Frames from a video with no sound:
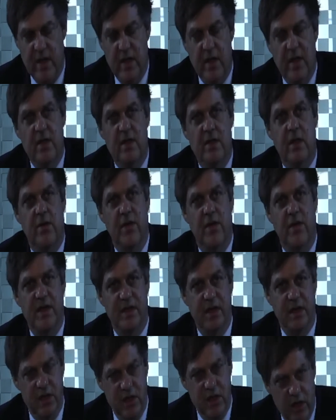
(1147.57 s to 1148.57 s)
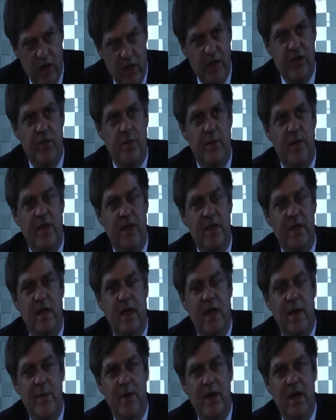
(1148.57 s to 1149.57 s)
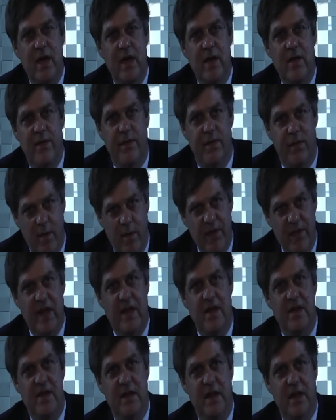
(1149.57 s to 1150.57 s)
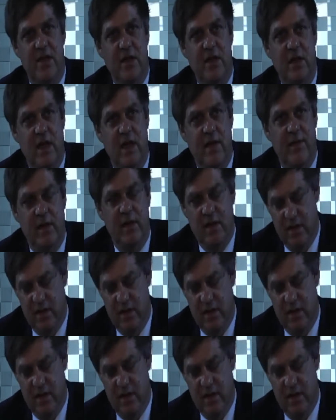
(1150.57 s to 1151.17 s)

So there's encouragement, I believe, from the international level,